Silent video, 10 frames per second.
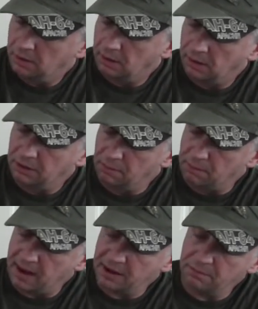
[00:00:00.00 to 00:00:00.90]
On the
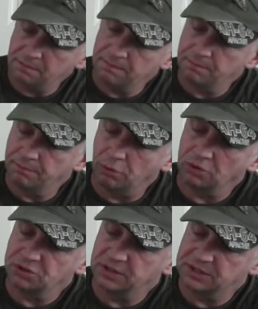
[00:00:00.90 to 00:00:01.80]
bottom
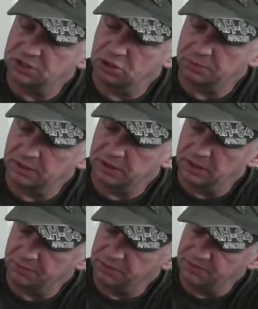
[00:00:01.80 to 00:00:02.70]
portion, as you open it
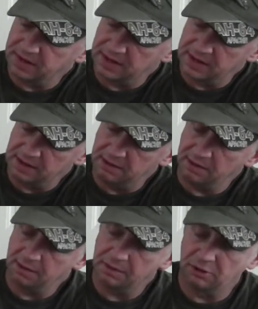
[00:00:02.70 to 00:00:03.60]
up, you've got
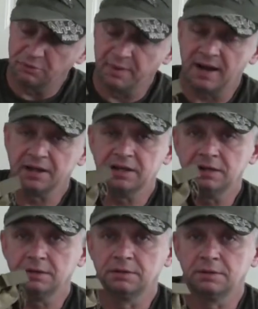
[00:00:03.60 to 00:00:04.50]
another pocket.
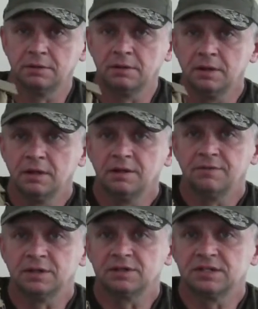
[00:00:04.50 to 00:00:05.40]

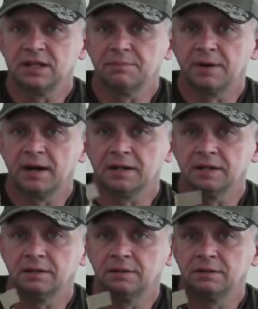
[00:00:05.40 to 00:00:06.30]
You can see that
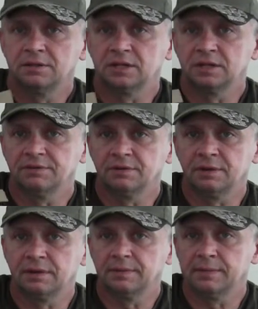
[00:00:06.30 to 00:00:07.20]
pocket. Sorry
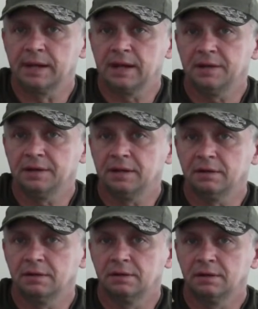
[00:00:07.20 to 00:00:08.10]
for my hand there.
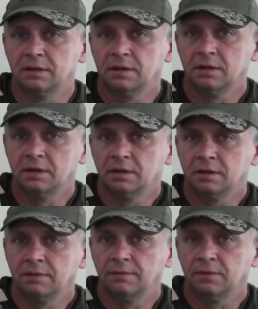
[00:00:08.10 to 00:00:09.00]

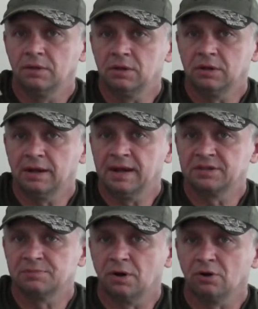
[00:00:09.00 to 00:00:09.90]
You can add
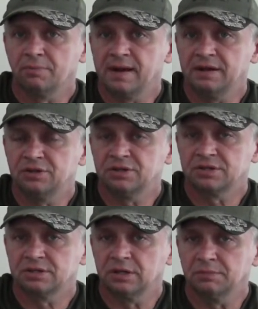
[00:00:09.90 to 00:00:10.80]
smaller
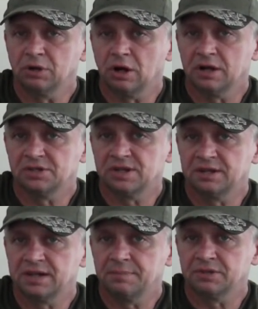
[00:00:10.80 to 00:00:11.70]
bandages, gauze, that
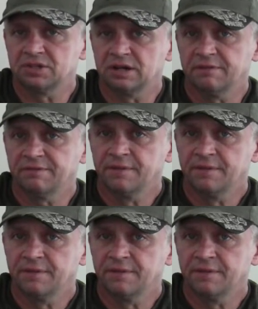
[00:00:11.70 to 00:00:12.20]
type of stuff.